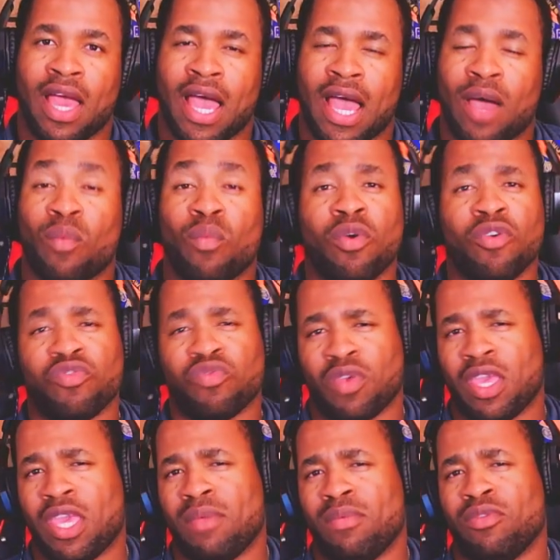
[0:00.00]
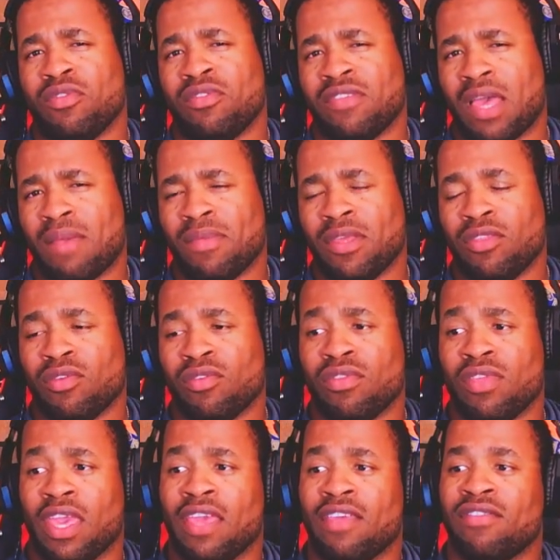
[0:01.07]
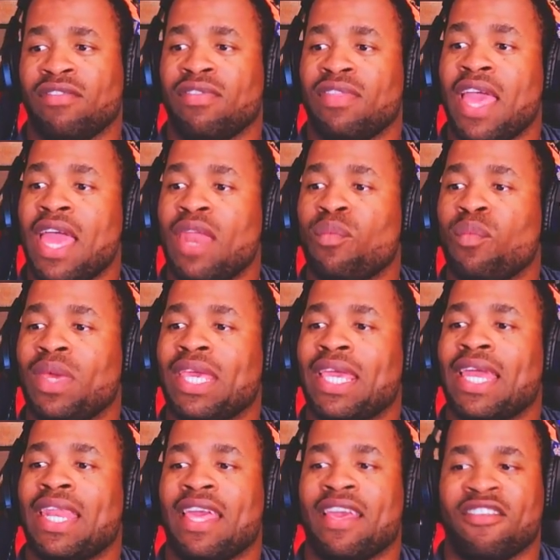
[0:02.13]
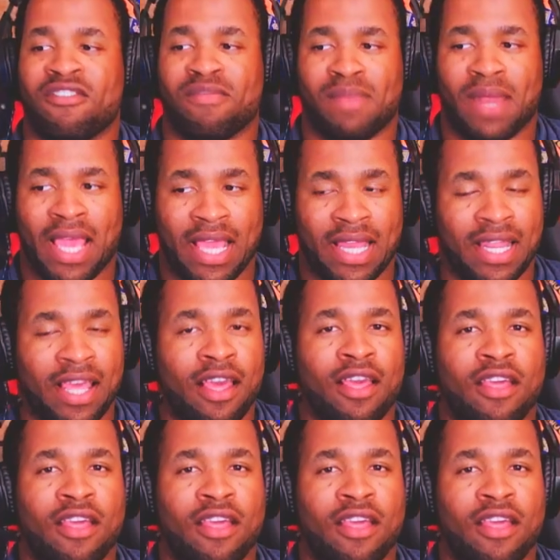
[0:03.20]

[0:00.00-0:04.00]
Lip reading: and once we're able to tap into this, then we can explain